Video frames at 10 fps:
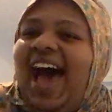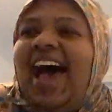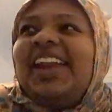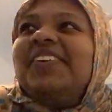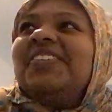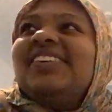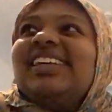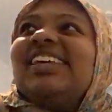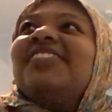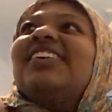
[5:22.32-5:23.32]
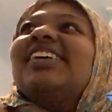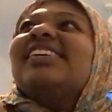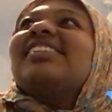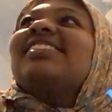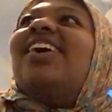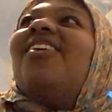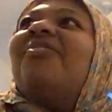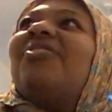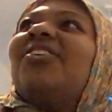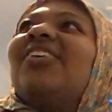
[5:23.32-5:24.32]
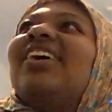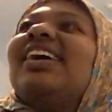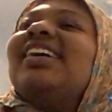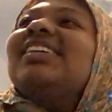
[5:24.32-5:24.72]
I don't want to give you an example.